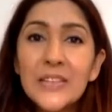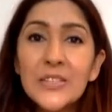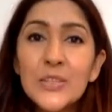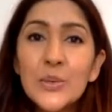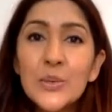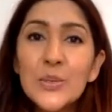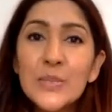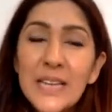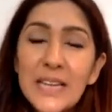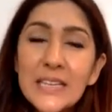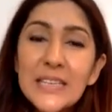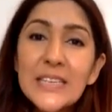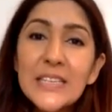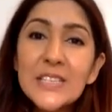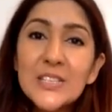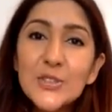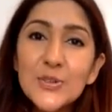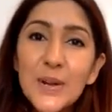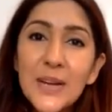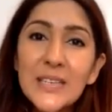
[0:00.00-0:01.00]
And so
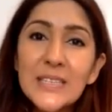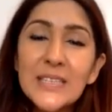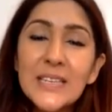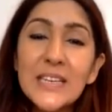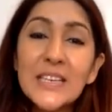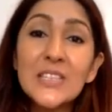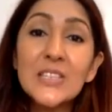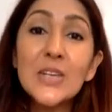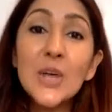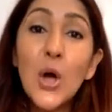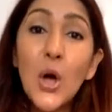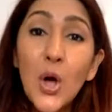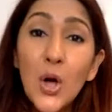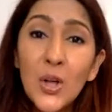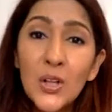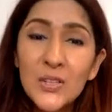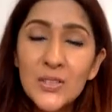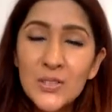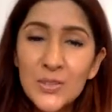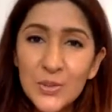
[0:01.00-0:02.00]
daily stress is
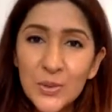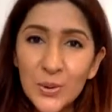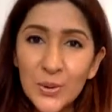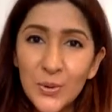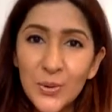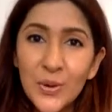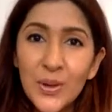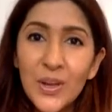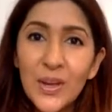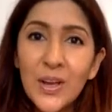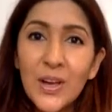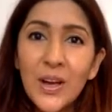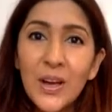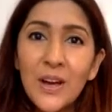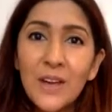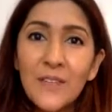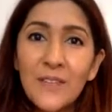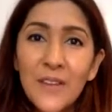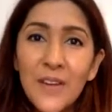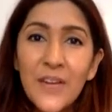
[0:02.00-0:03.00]
also
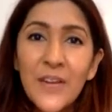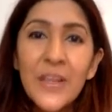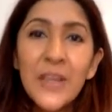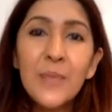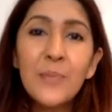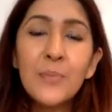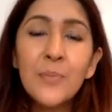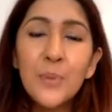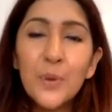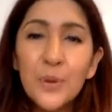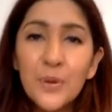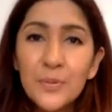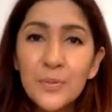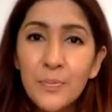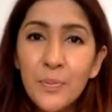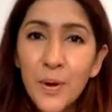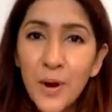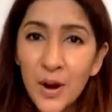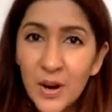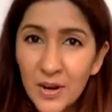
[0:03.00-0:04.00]
a very
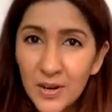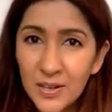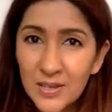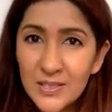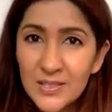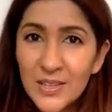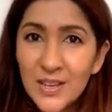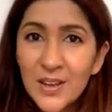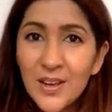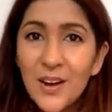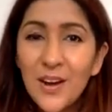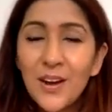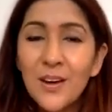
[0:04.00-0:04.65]
important part,